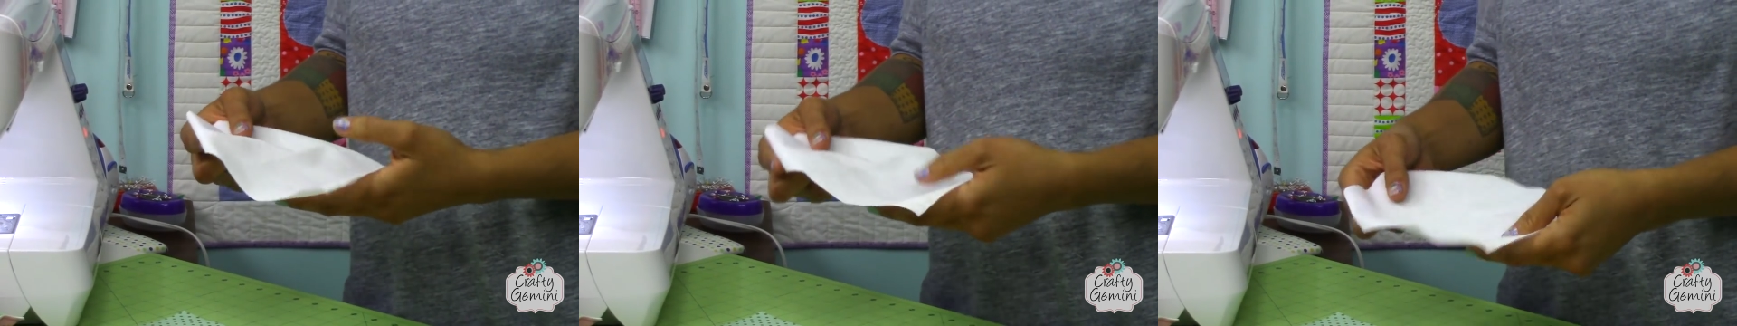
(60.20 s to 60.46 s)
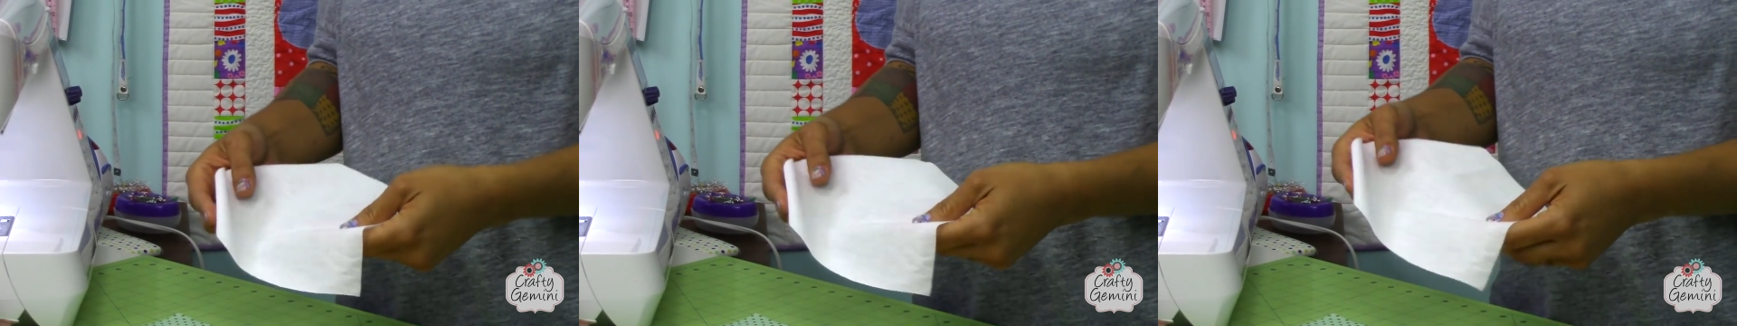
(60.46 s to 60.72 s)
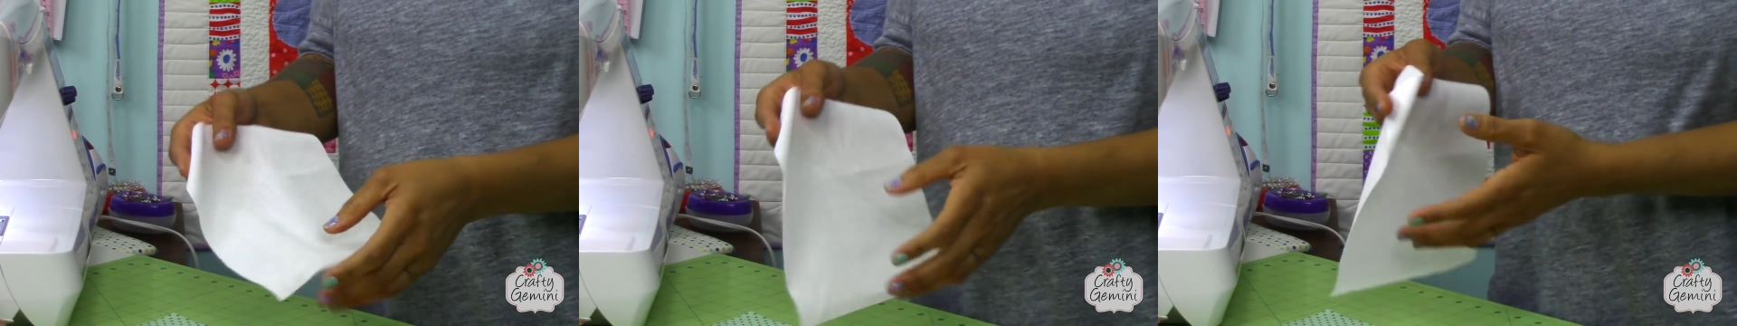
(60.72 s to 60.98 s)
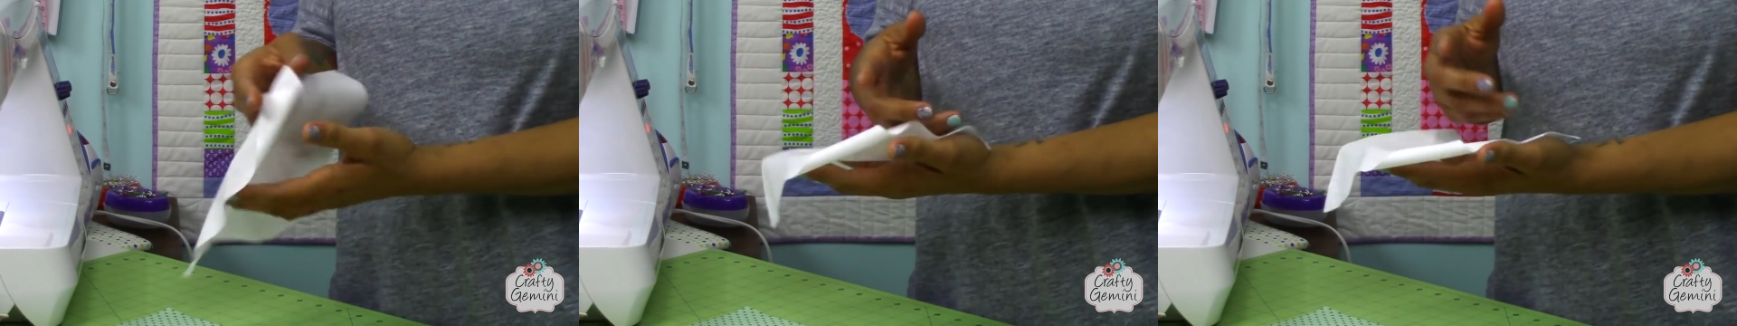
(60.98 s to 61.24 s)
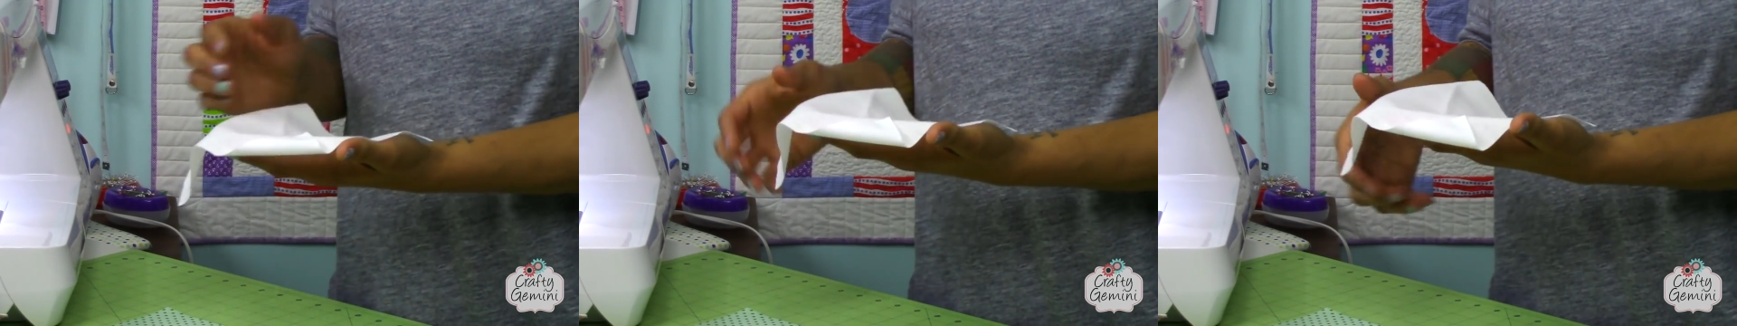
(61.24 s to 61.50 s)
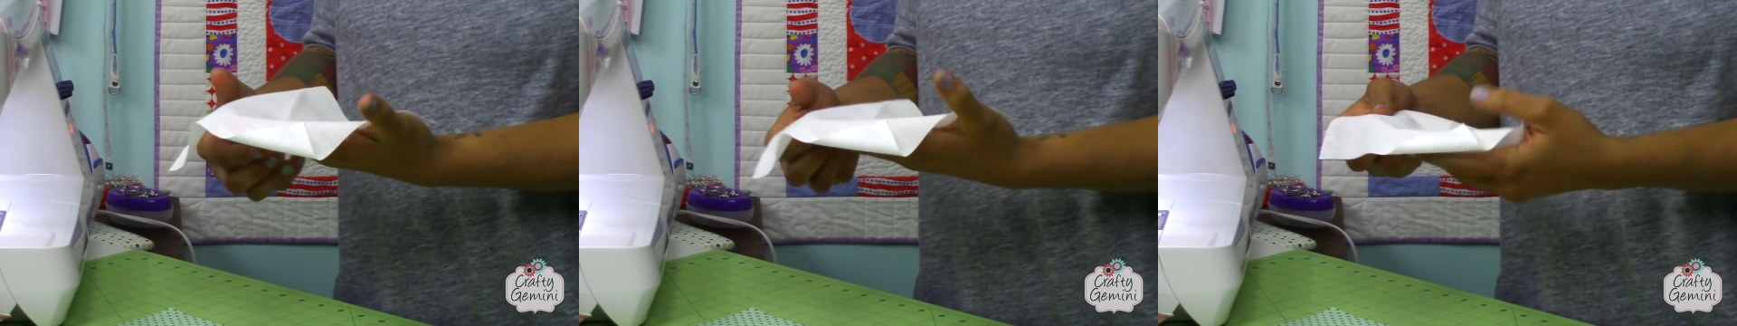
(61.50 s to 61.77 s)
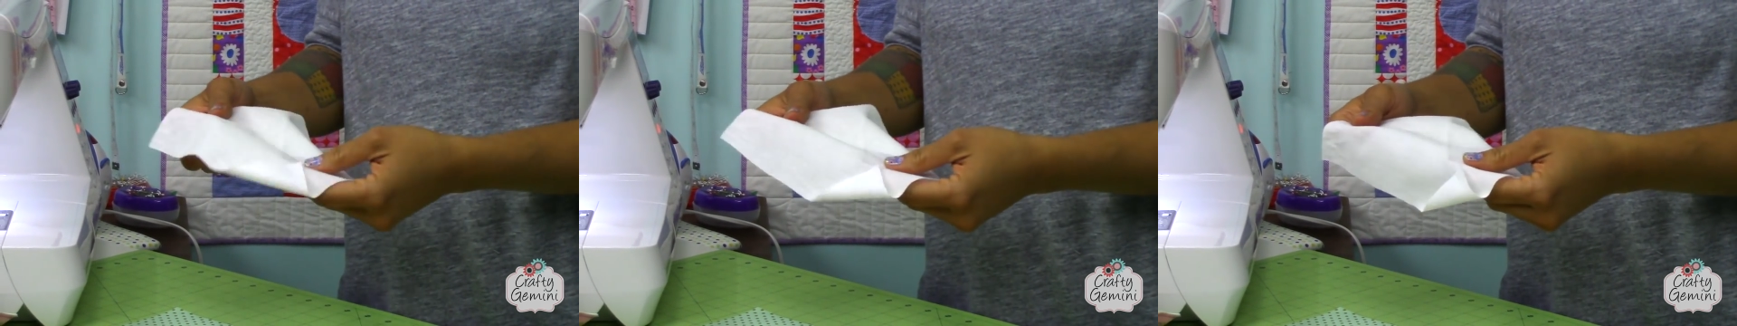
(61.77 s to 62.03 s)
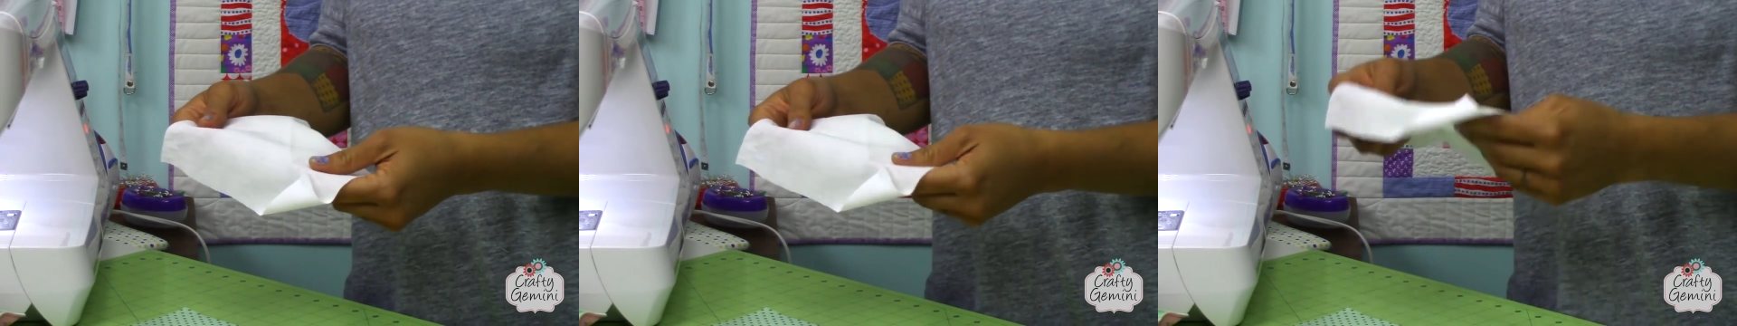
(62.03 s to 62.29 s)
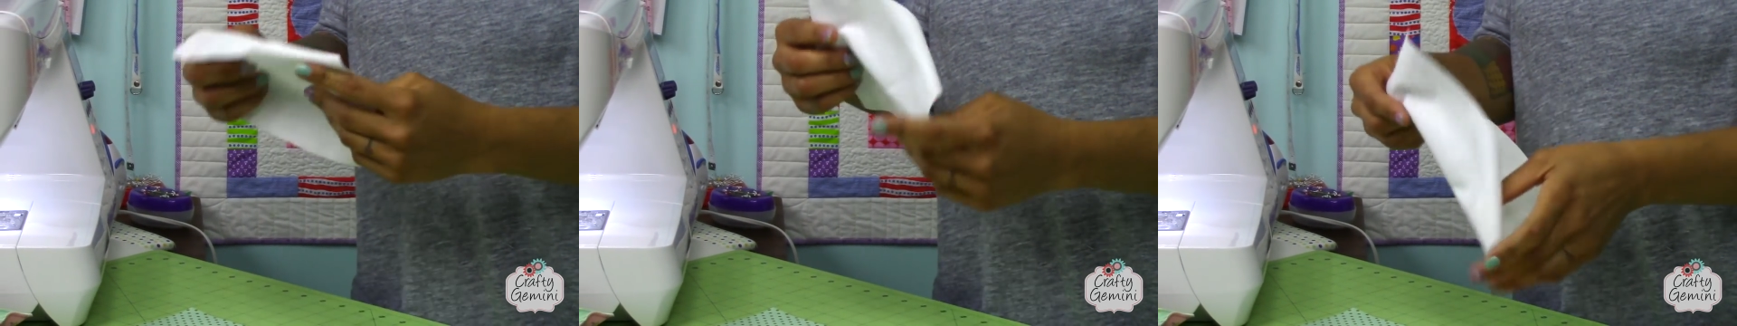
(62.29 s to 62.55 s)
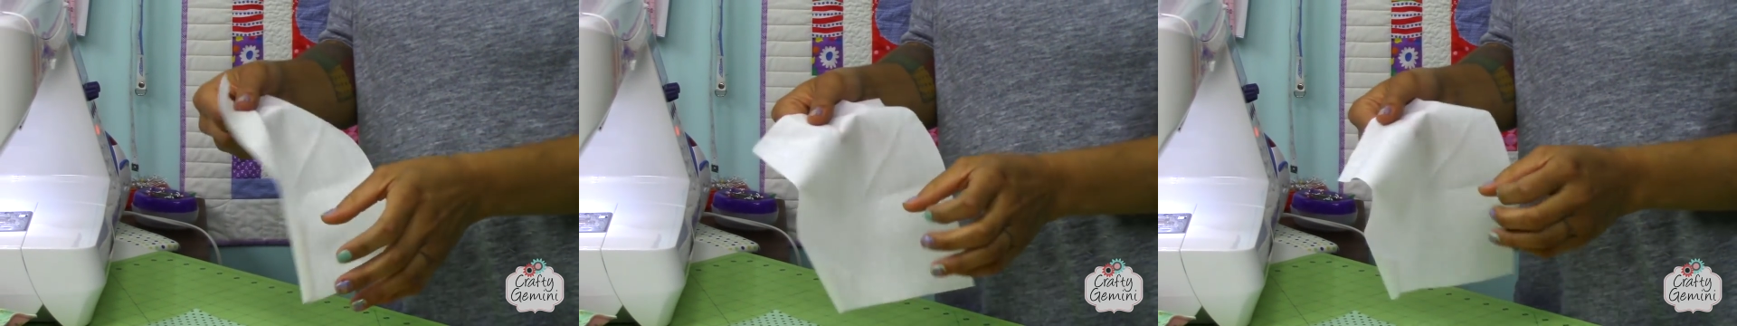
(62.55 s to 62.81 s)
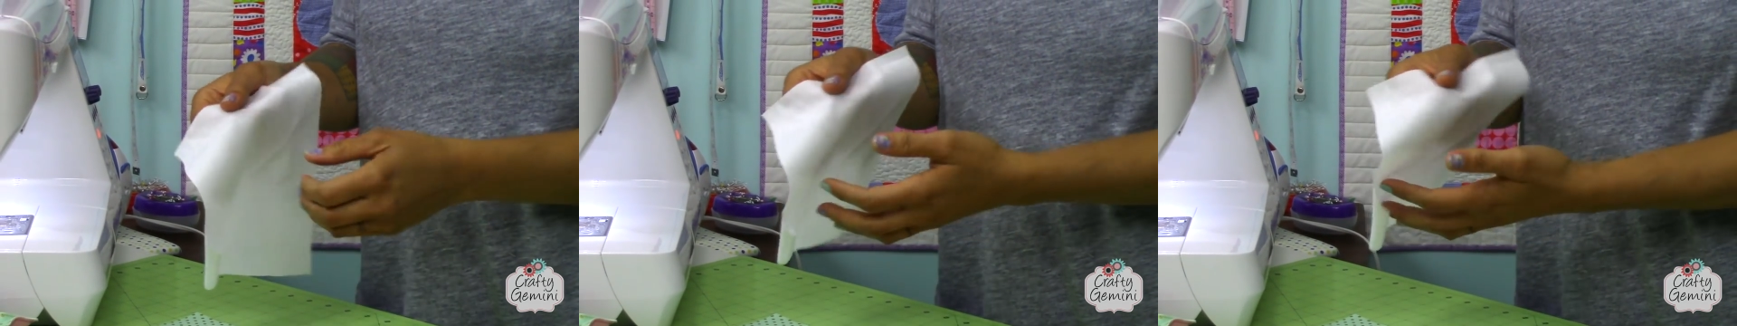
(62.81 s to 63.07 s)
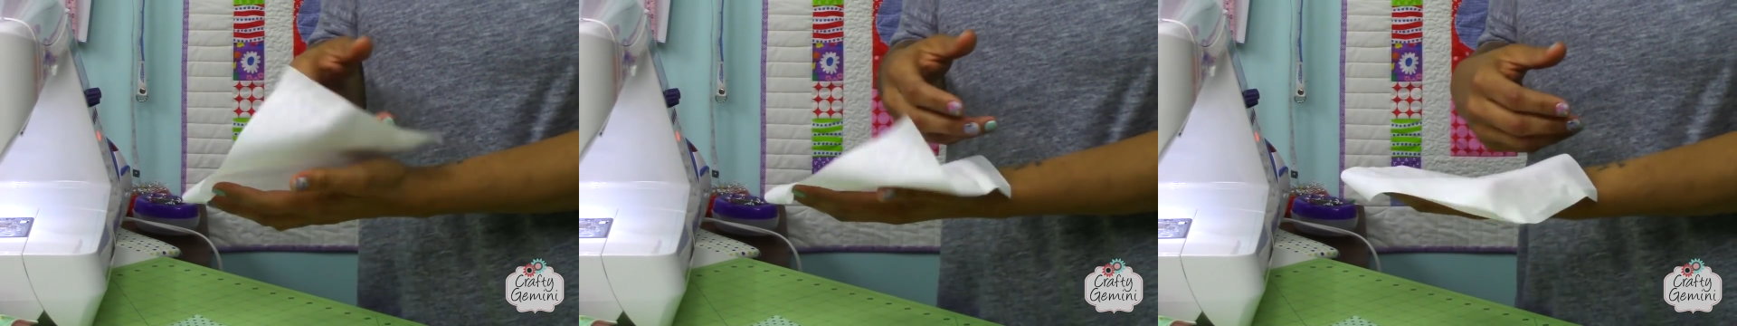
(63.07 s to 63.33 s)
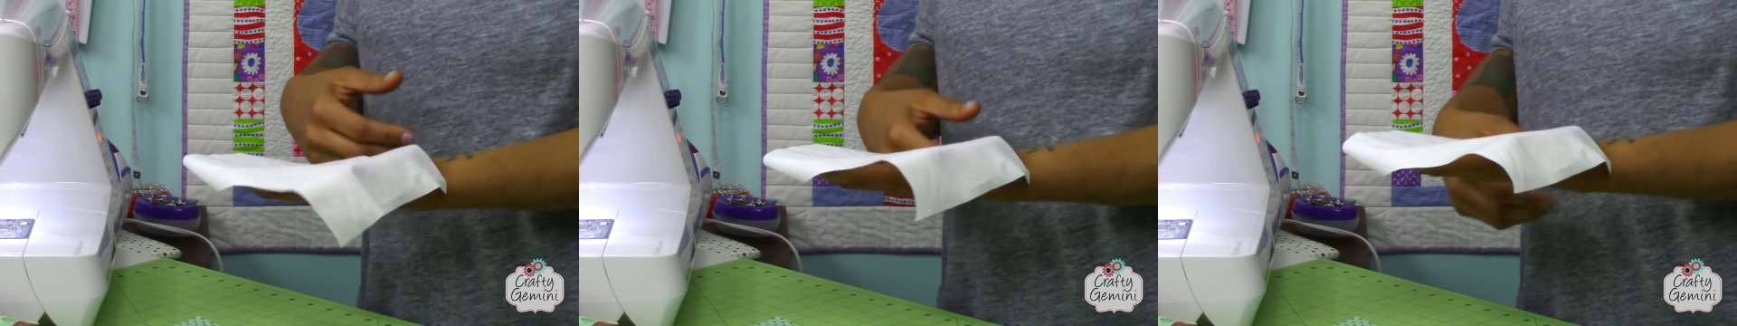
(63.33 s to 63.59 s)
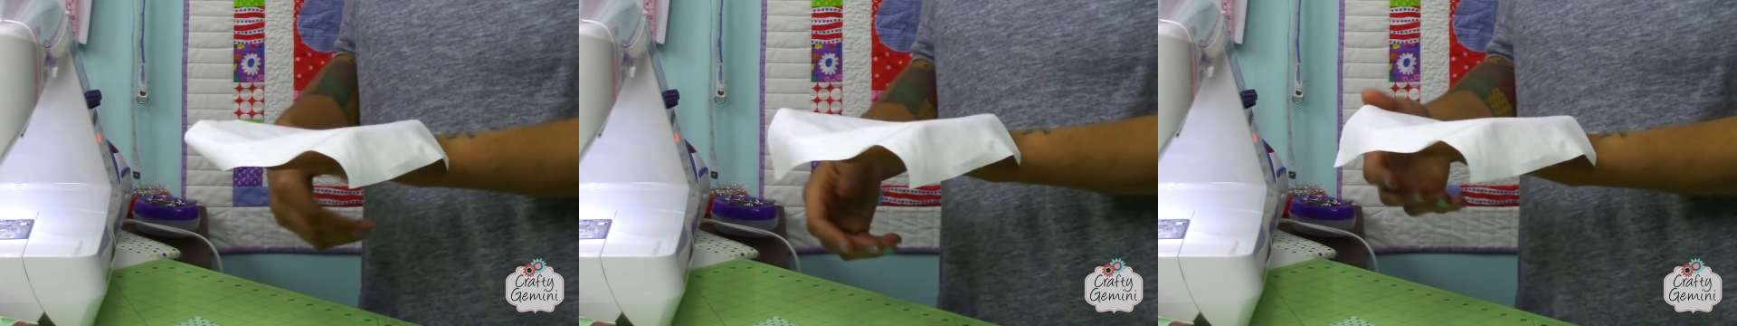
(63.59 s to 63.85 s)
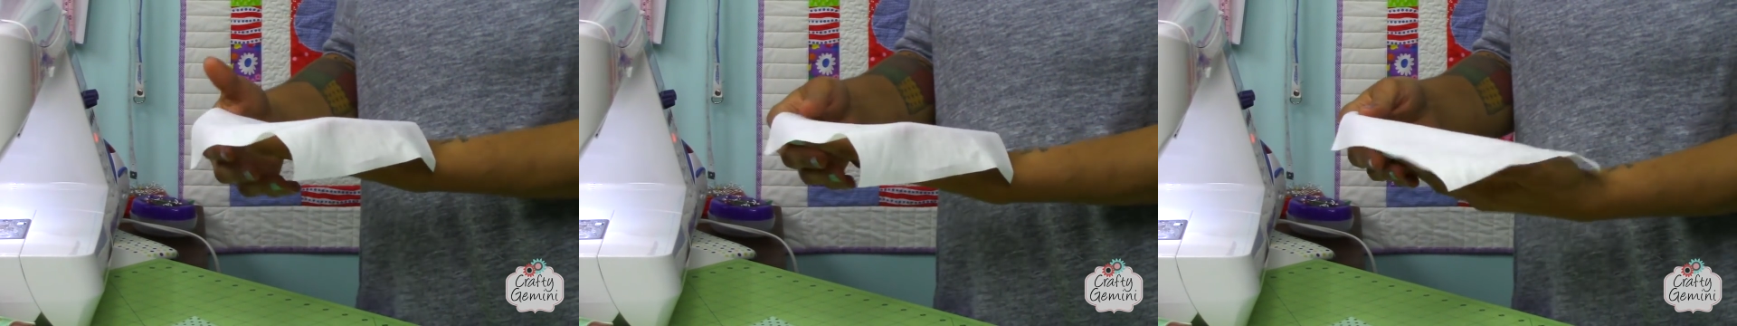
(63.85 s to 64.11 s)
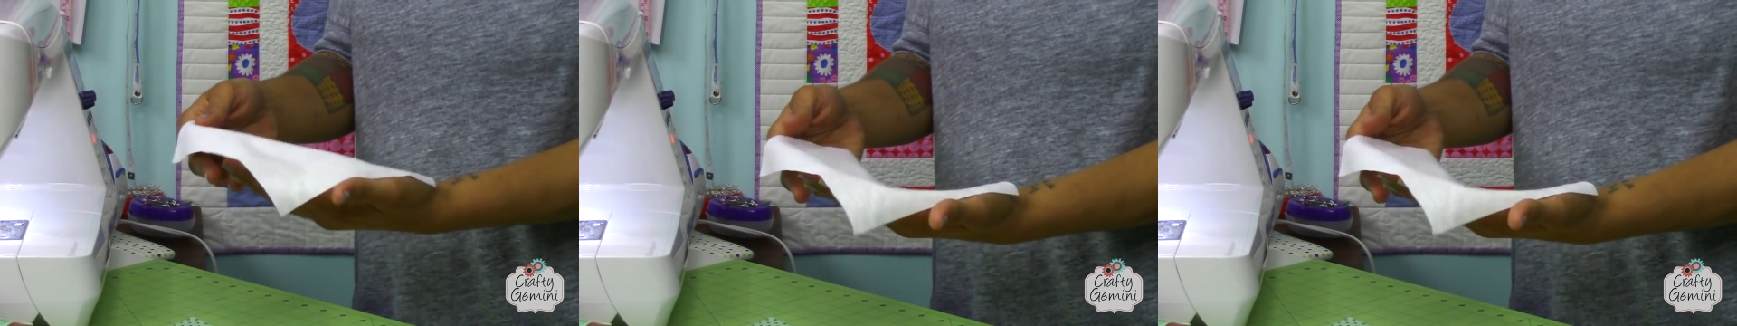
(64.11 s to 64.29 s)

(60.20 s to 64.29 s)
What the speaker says: [unreadable: no face in view]